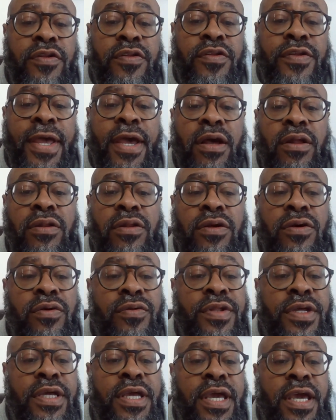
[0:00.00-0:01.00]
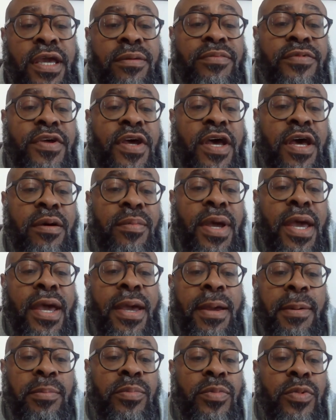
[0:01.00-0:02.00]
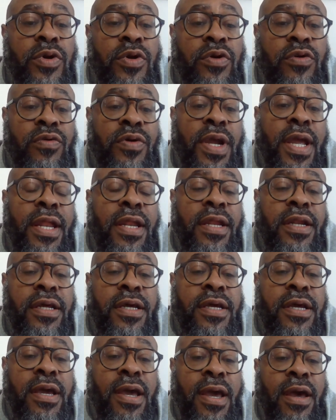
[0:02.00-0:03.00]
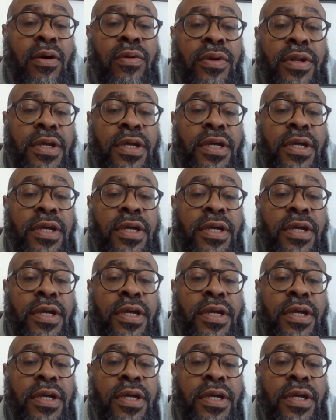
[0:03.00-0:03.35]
Download the Game Time app, create an account,